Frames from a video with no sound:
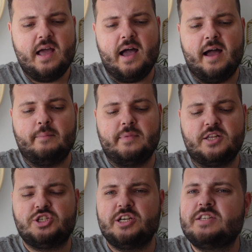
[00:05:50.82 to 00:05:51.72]

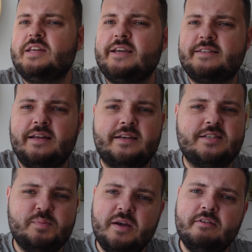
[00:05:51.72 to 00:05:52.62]
It just takes that
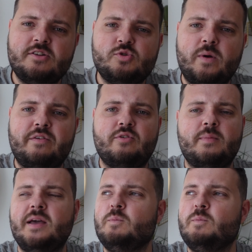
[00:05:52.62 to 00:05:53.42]
experience away from me,